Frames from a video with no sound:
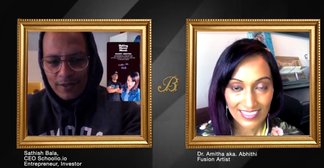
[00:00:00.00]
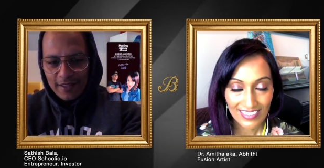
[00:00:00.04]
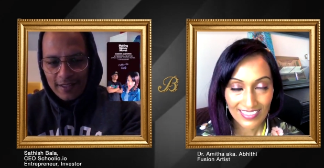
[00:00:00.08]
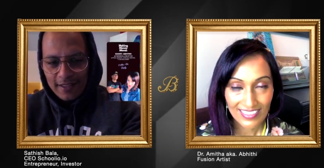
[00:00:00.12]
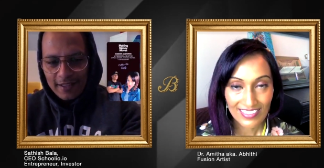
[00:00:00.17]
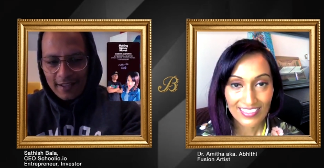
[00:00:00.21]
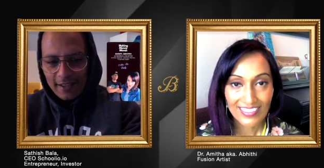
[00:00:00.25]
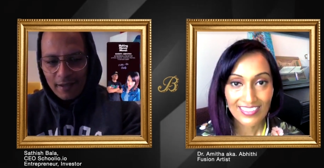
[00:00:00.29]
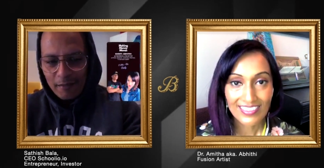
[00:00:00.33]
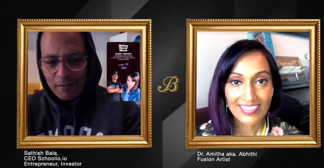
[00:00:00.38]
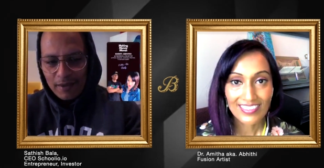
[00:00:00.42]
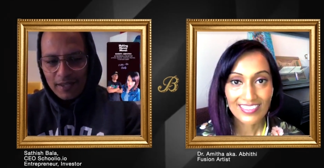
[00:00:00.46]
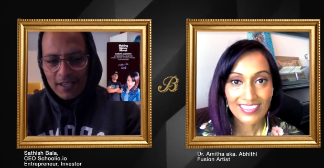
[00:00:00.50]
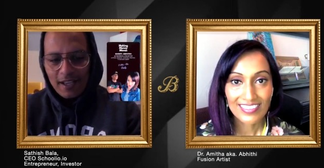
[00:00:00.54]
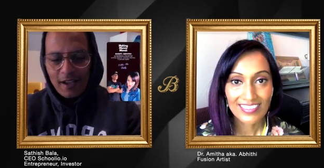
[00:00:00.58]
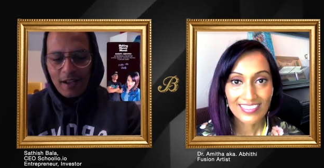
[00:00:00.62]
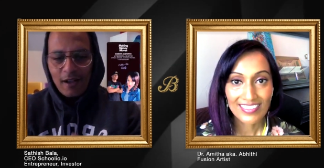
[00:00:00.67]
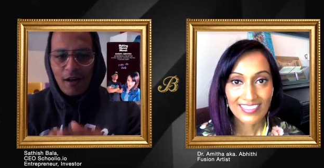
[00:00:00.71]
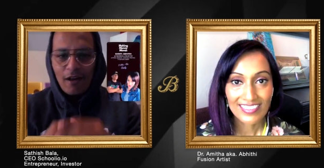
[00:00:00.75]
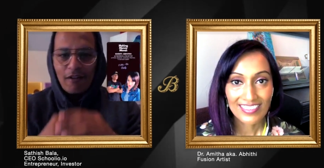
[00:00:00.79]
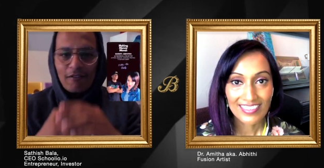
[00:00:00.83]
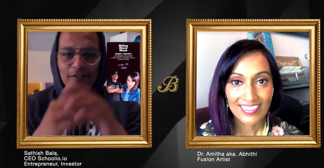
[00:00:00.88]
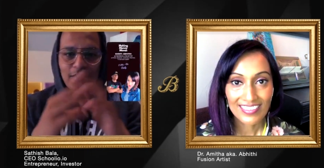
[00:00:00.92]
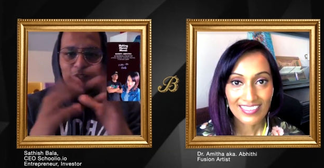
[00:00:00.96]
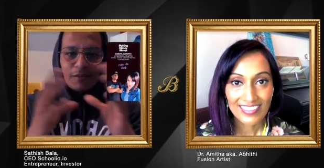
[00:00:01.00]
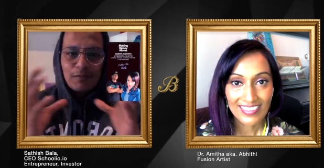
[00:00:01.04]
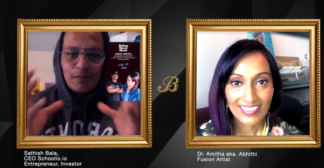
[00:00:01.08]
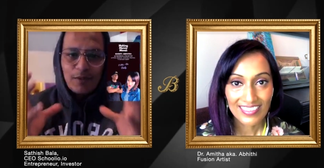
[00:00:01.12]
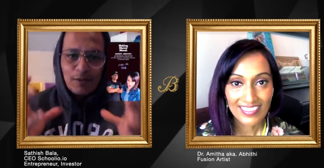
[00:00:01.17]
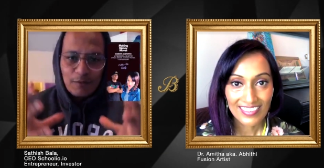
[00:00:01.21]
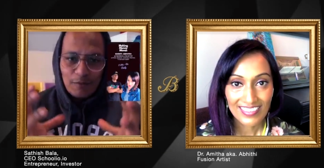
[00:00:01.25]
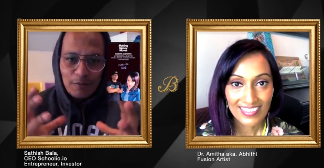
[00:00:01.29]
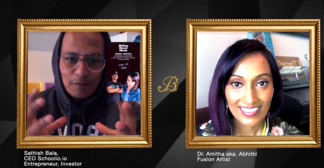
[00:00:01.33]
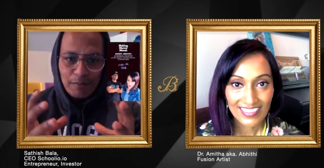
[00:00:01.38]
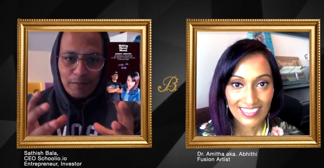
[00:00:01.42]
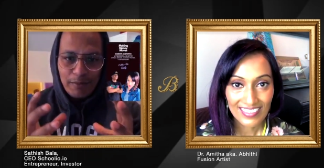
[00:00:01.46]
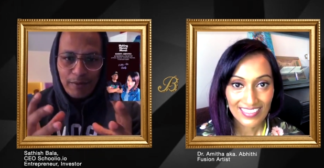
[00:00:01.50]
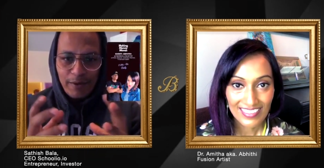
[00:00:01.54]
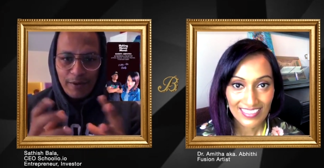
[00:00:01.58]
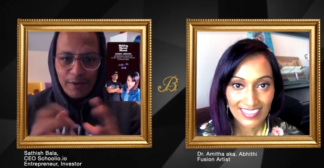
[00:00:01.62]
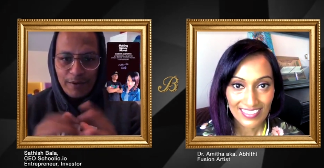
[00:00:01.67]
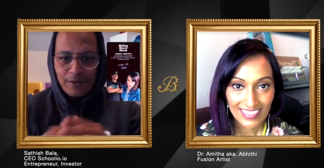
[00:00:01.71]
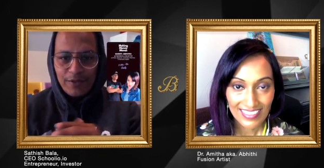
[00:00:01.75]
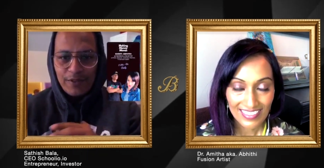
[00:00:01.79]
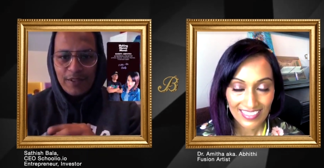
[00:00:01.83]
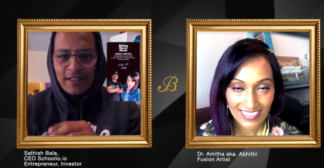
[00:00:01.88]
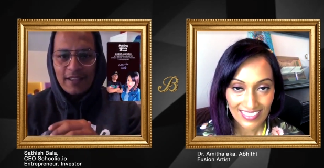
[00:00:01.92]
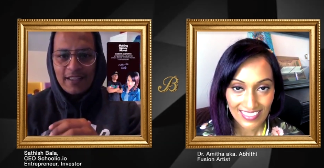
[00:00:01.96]
Speaker 1: being comfortable with both
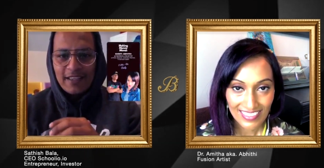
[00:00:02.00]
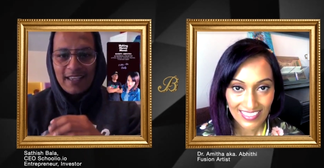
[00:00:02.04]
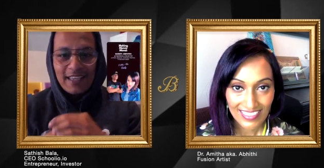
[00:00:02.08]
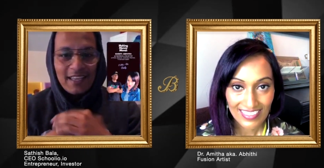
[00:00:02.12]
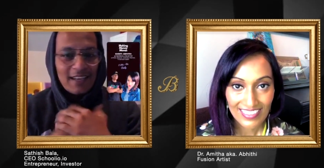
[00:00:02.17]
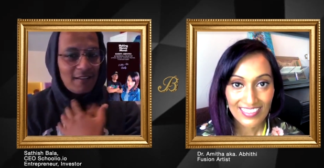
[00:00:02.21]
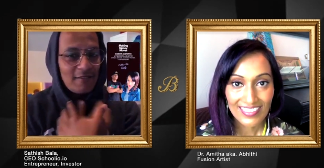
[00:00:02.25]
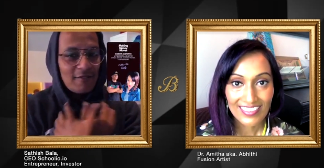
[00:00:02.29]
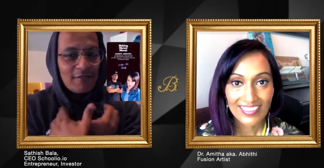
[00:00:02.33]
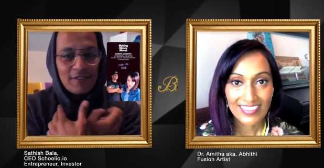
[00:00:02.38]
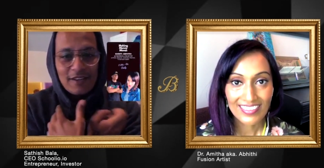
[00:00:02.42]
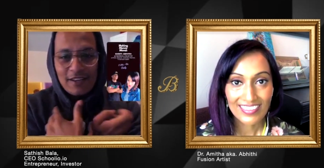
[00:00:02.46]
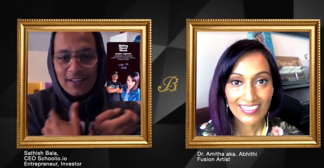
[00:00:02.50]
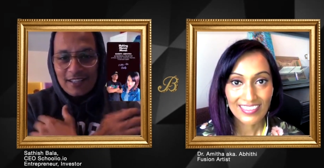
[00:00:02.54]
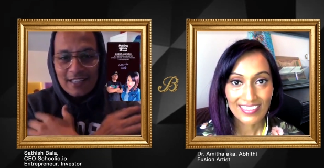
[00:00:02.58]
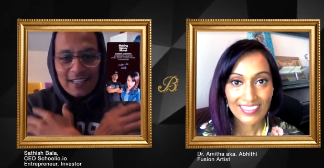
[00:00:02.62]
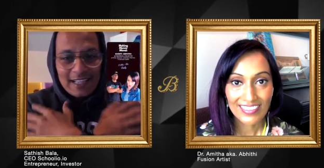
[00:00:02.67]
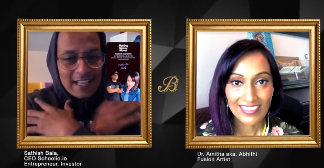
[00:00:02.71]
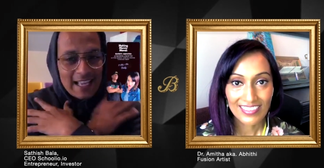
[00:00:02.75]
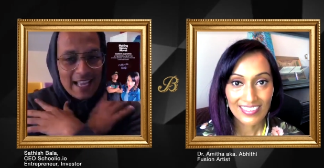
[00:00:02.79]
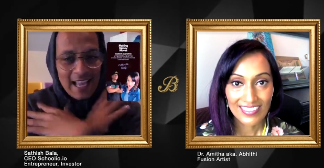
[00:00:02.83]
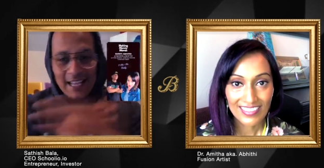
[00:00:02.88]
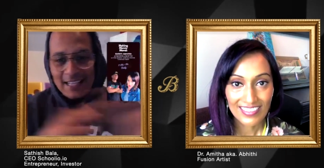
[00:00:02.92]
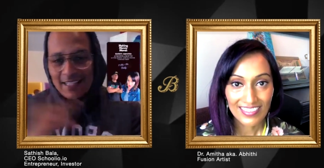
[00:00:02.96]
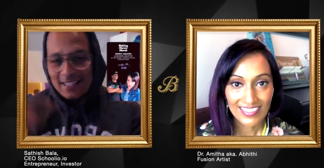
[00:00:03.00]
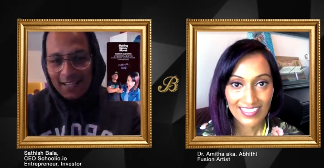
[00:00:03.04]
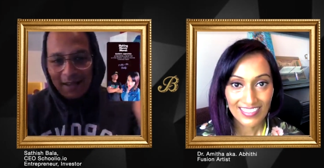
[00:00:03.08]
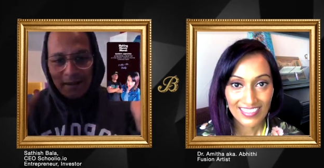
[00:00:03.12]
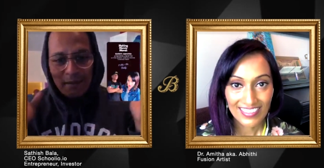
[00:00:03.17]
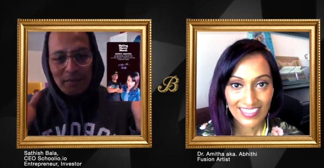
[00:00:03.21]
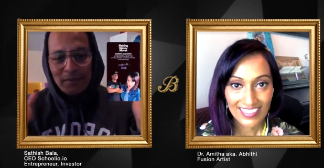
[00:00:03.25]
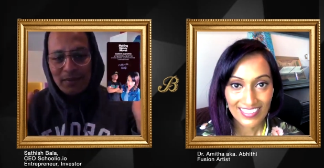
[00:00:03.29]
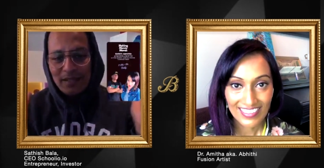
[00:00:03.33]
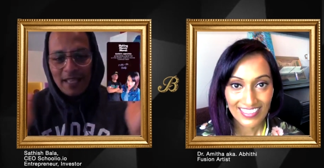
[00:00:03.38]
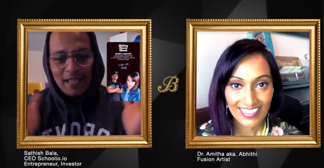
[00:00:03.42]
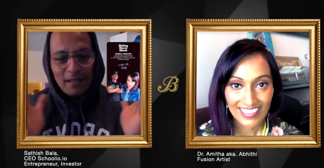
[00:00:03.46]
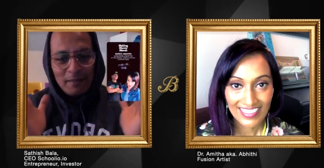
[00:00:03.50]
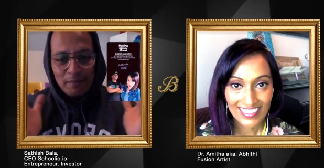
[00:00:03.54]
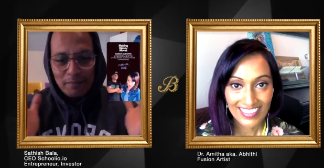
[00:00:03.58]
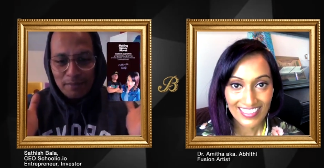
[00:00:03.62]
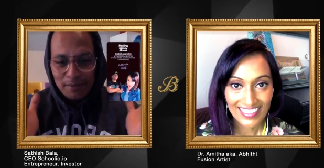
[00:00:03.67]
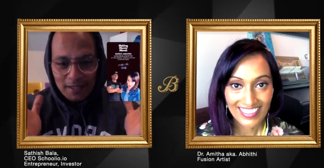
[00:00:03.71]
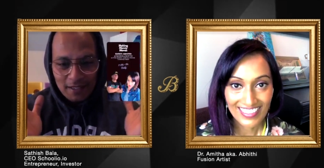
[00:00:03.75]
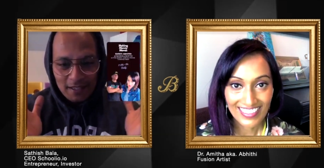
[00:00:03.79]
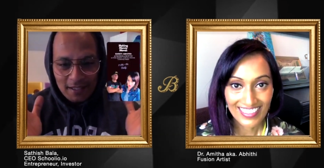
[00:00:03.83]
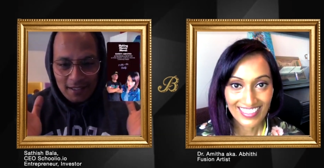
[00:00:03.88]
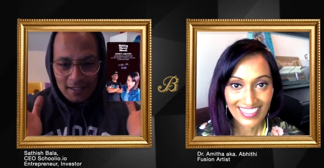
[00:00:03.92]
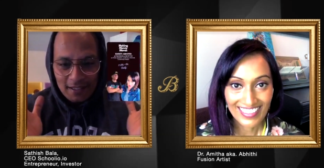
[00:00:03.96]
getting rid of the goddamn plan
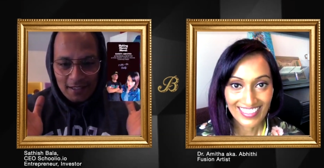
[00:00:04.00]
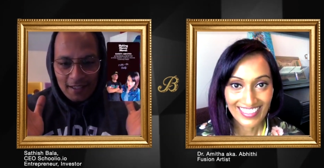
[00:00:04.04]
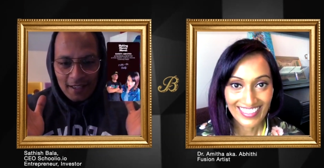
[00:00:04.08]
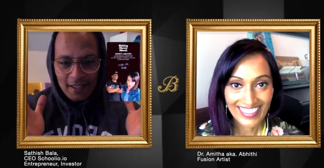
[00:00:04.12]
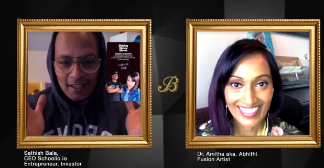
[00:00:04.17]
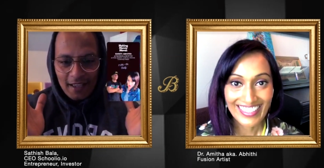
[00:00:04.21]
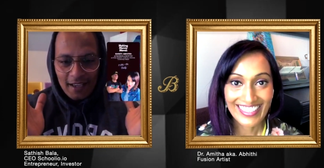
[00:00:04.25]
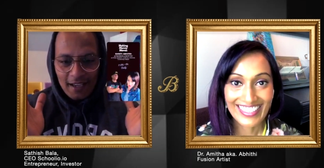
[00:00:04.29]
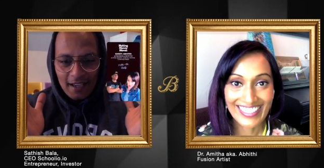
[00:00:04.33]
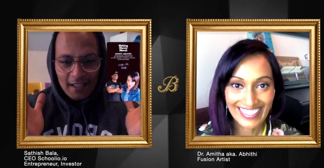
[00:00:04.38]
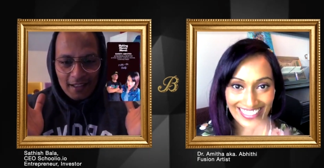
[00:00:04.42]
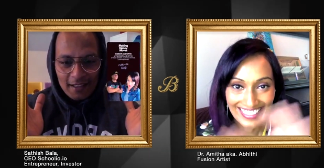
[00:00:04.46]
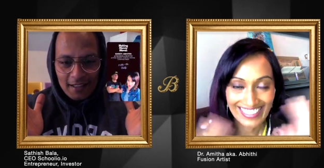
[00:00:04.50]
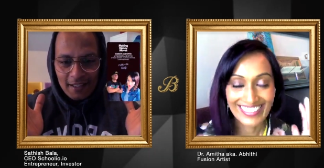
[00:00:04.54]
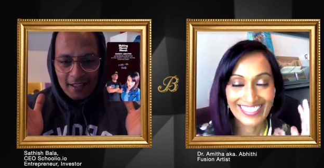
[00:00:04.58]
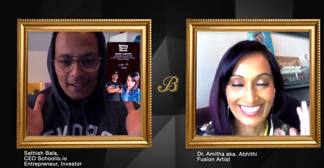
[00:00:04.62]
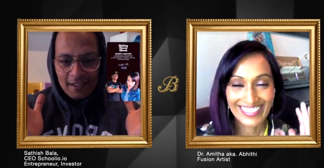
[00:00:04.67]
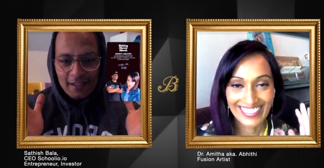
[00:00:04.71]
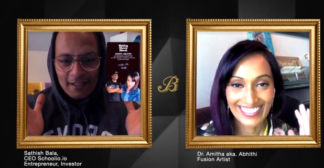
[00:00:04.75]
b and then